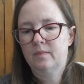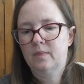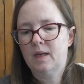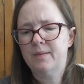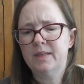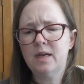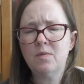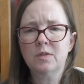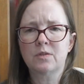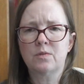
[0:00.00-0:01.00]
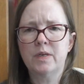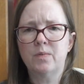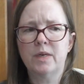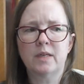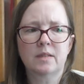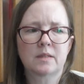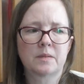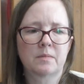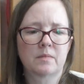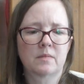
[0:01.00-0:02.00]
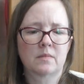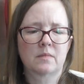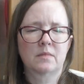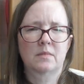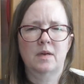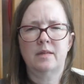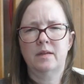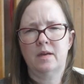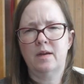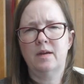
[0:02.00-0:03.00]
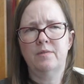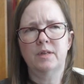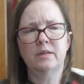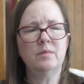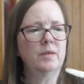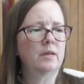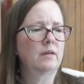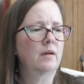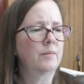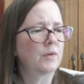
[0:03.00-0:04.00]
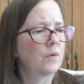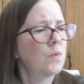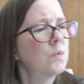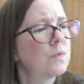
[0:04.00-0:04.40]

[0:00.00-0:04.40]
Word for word: I mean, that was 3 weeks. I think I have a little bit of time to go,